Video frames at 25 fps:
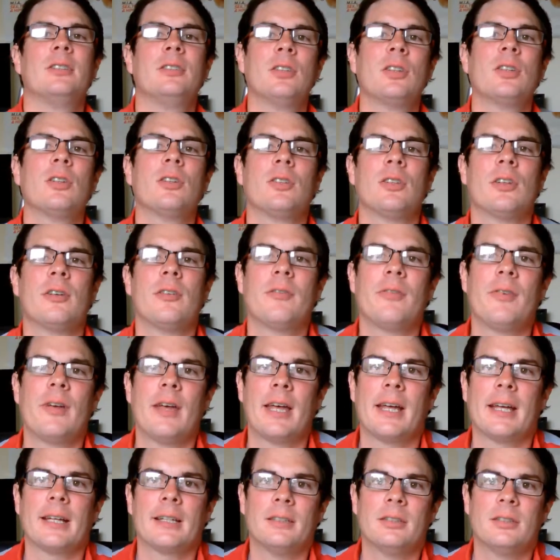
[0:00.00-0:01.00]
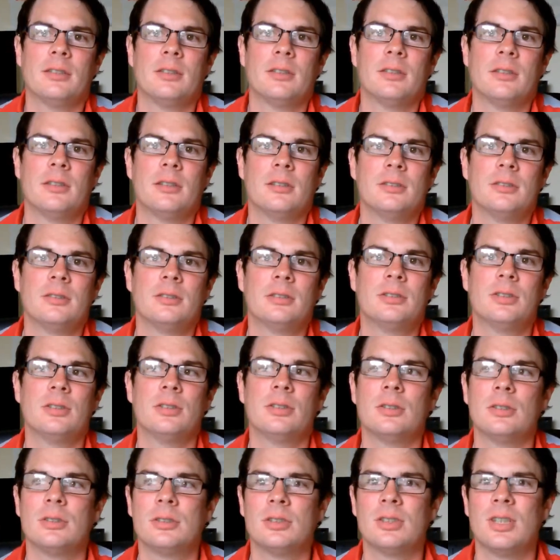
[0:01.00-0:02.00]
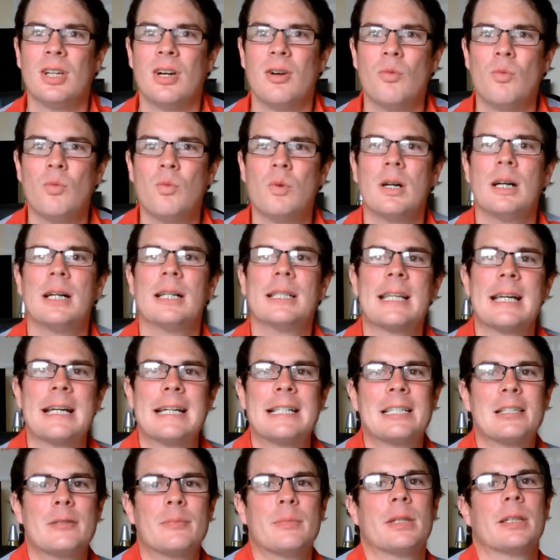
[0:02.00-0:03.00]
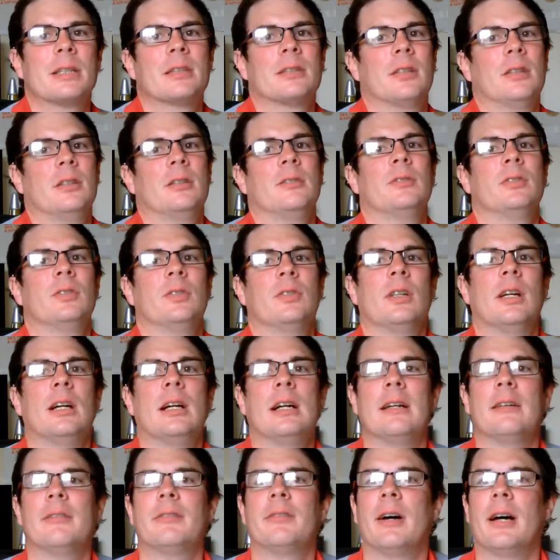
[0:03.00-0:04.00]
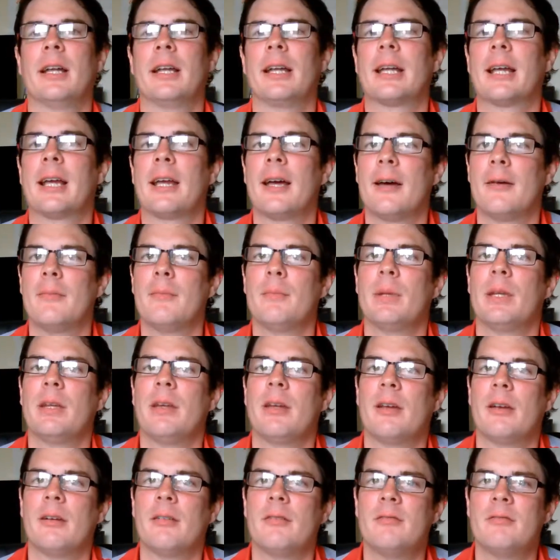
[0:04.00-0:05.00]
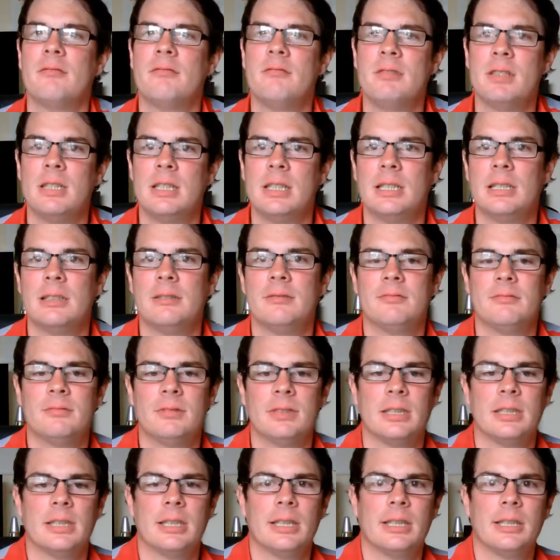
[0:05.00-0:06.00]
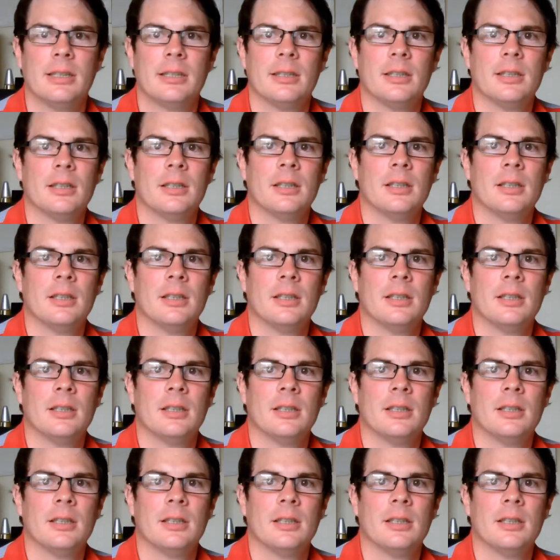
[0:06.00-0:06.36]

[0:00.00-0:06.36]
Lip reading: and does affect such a wide aspect of your life, and it can be a really,